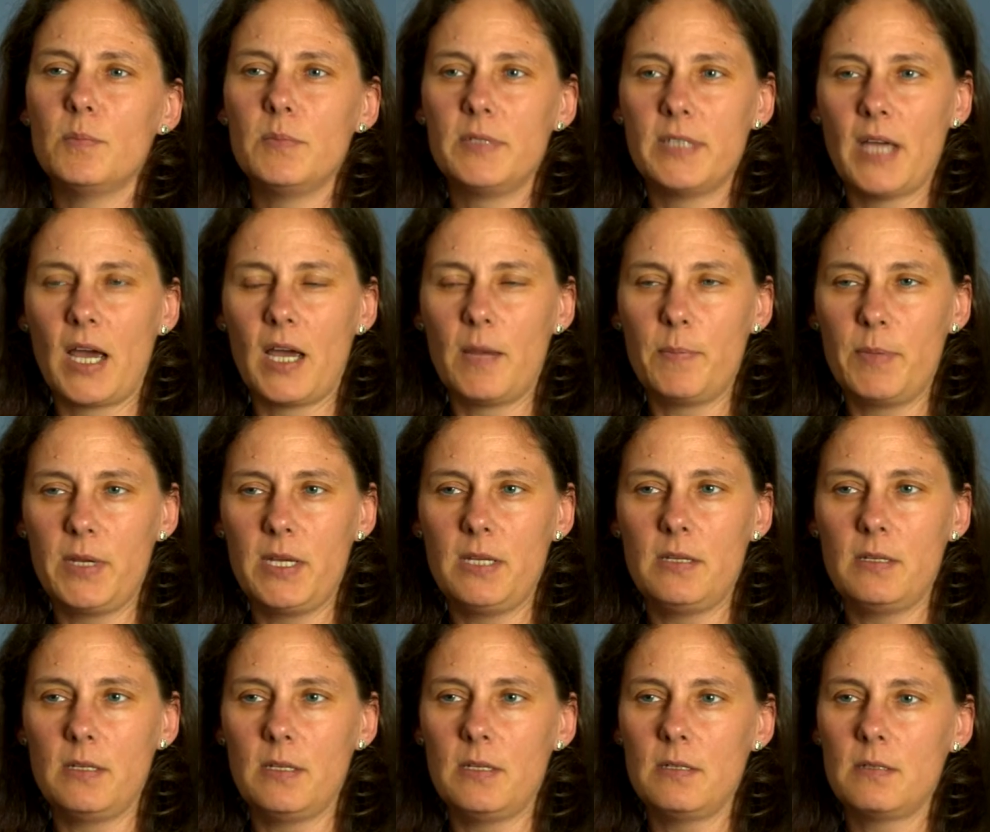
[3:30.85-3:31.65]

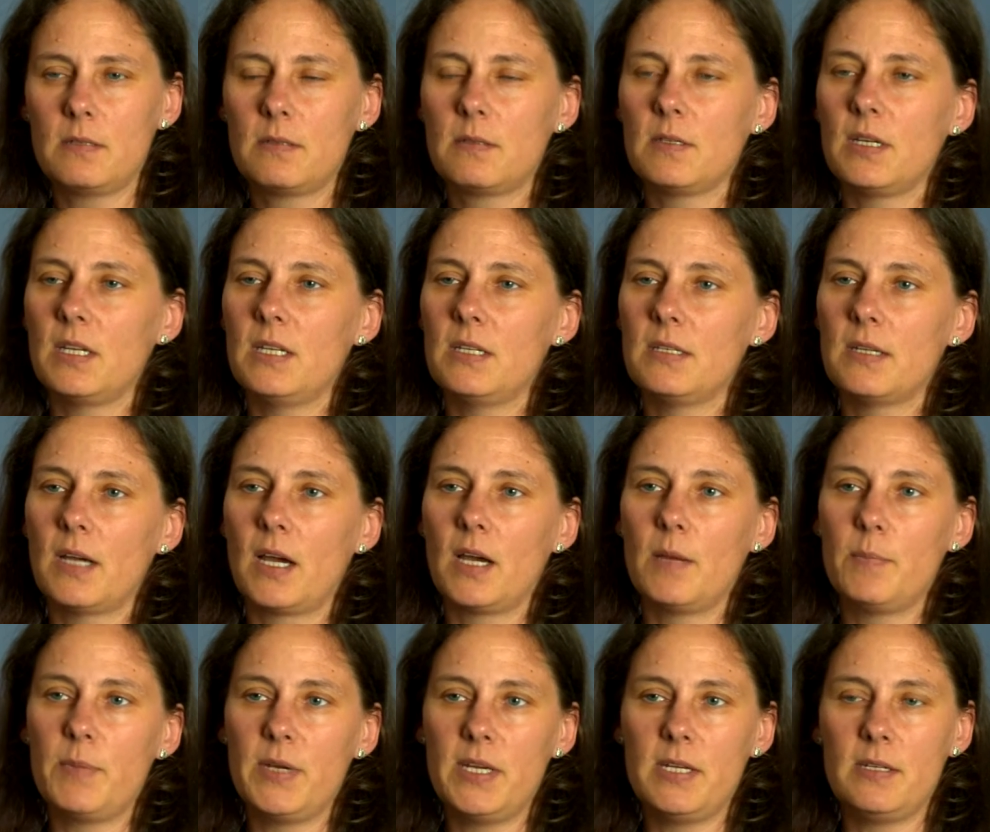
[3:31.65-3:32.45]
diabetes and
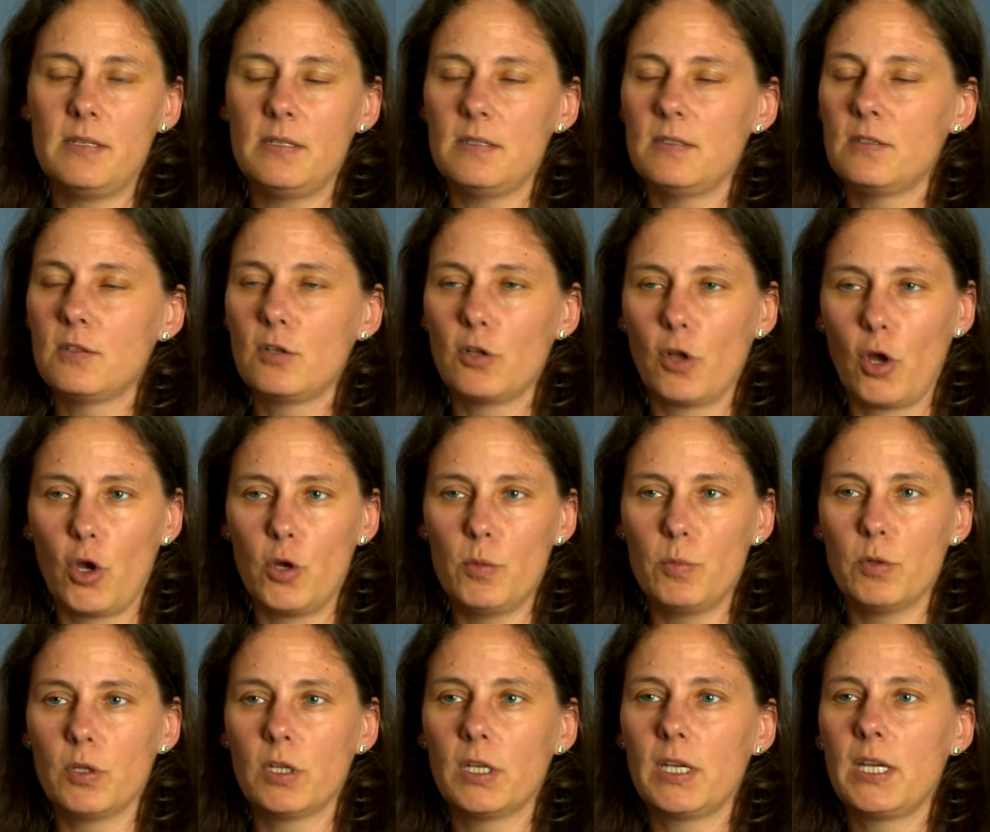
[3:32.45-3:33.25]
diabetes
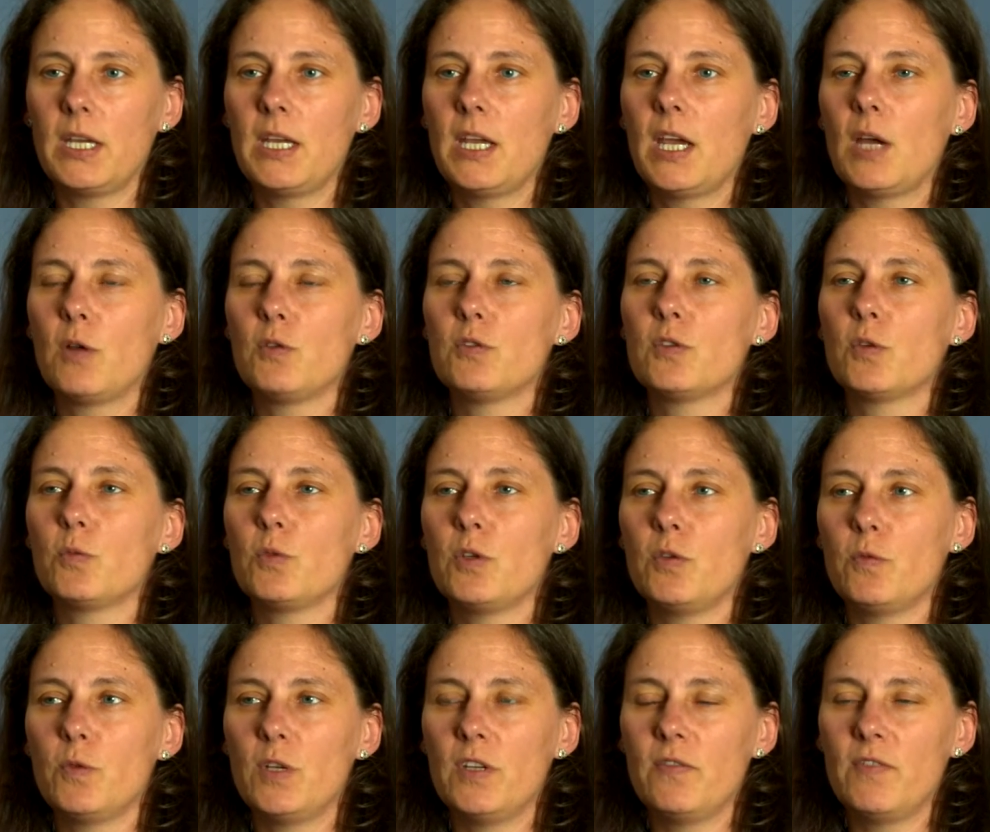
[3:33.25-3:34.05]
globally and so we
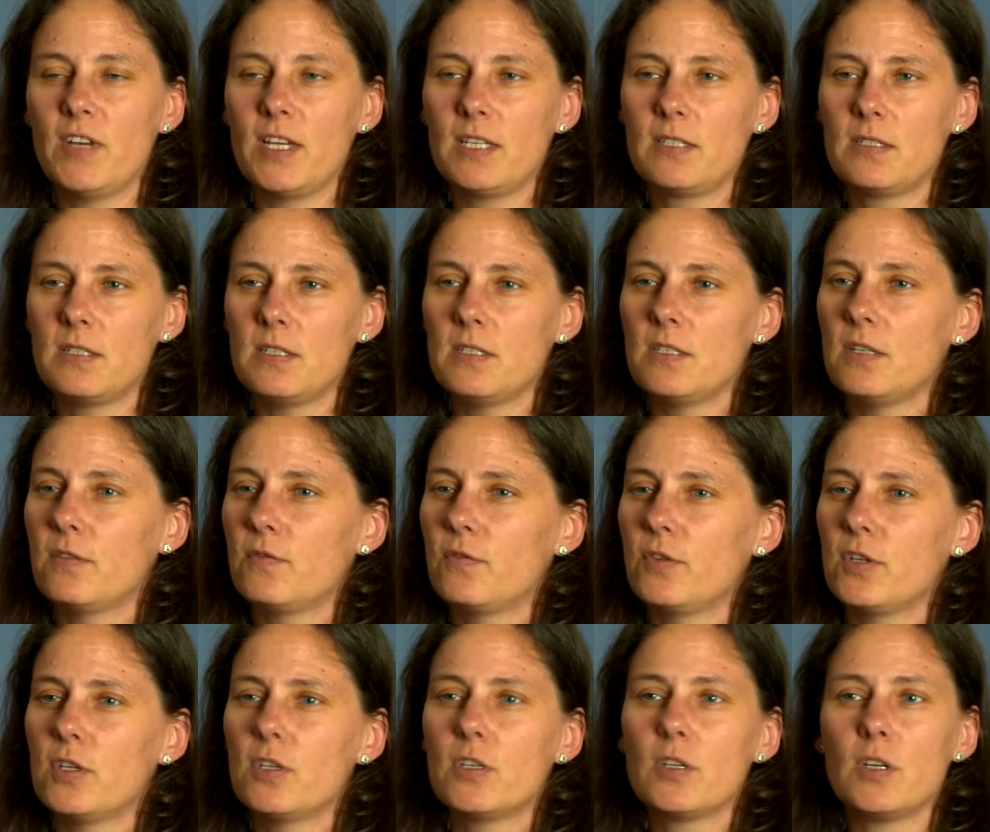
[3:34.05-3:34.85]
invest in
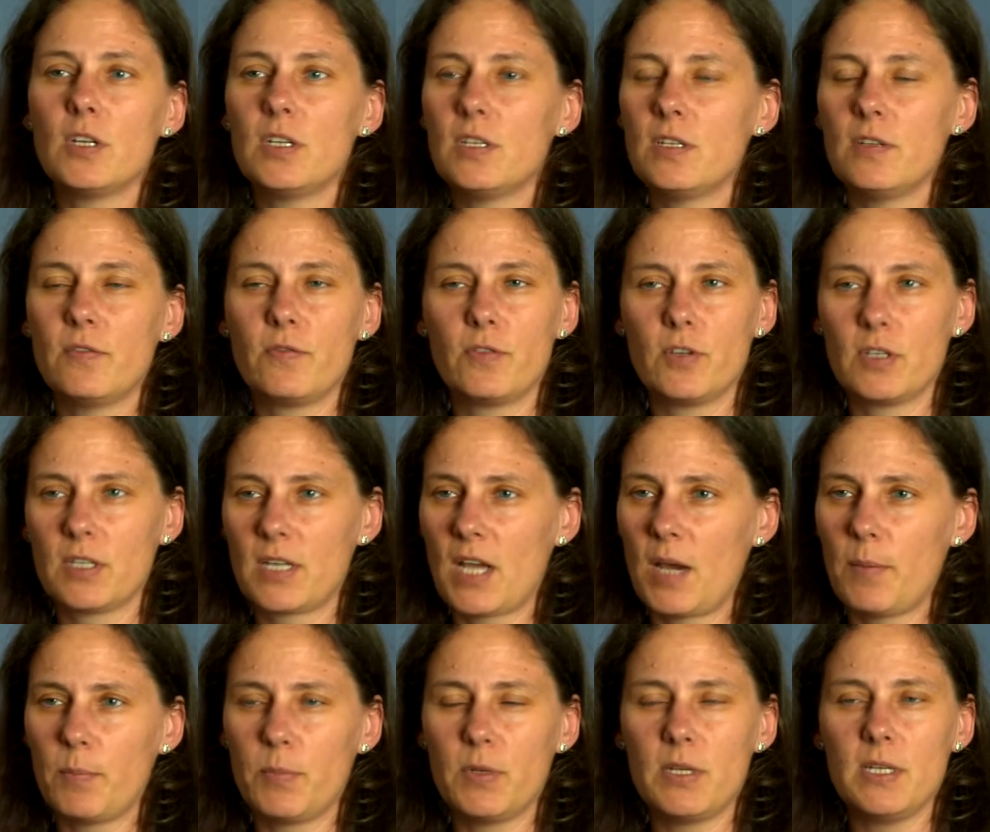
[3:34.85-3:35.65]
different different
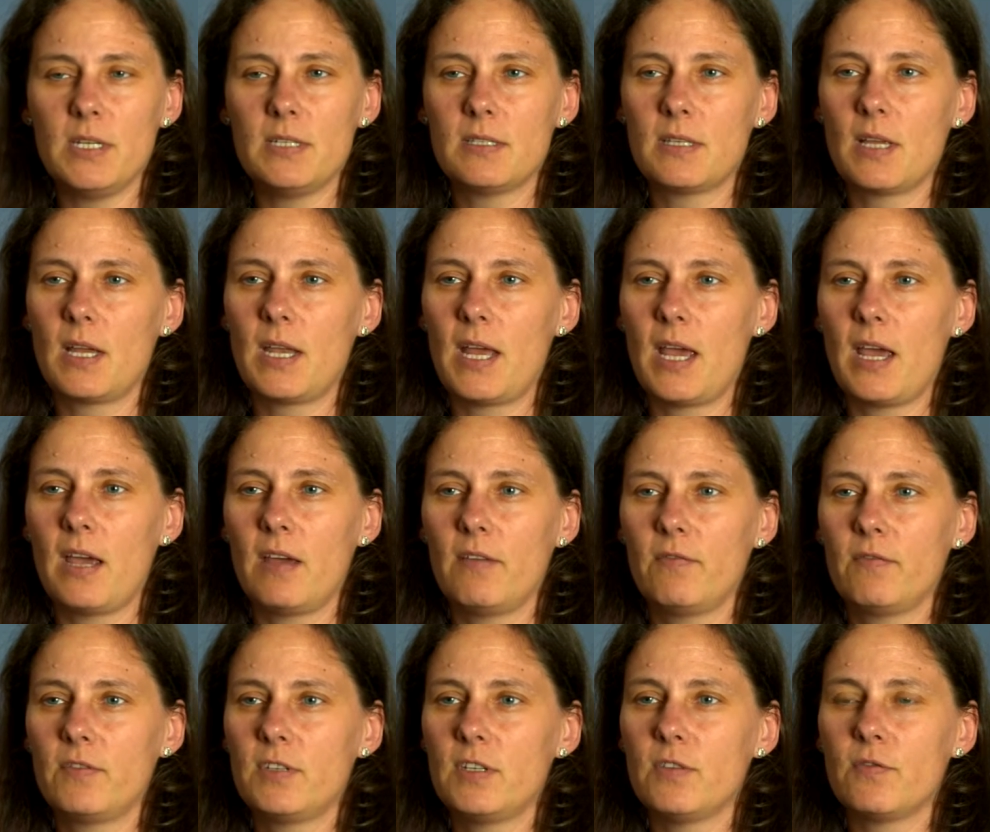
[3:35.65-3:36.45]
companies that
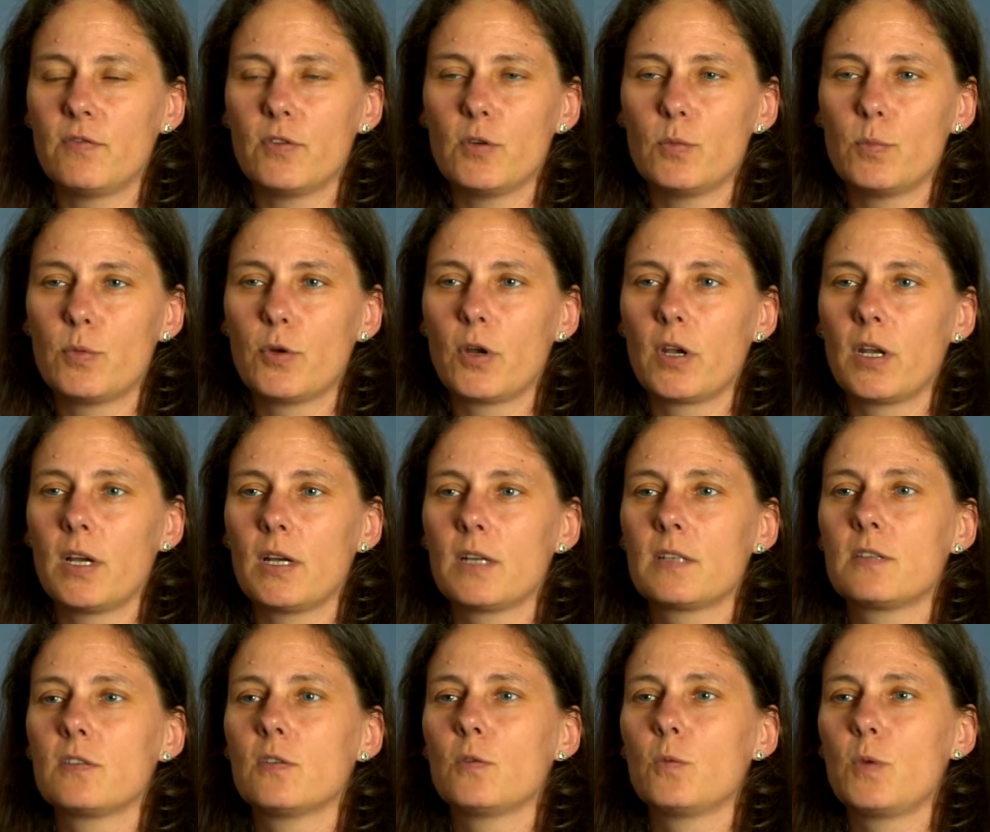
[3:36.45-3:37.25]
have different
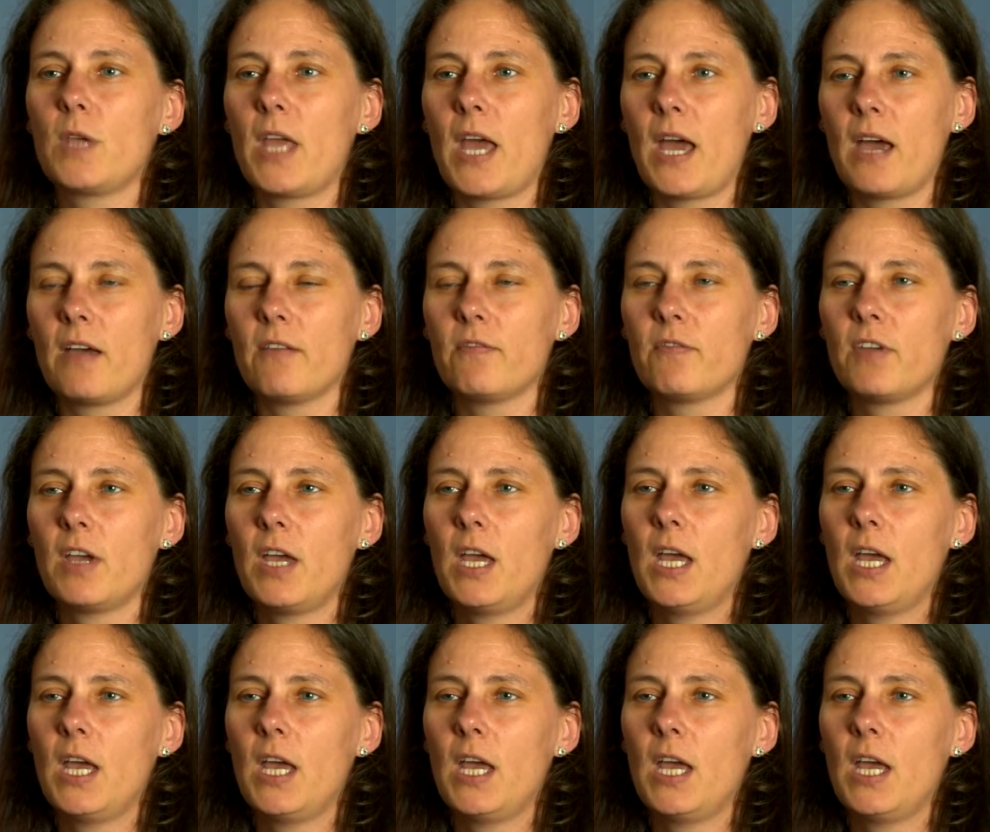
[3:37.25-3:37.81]
products or we have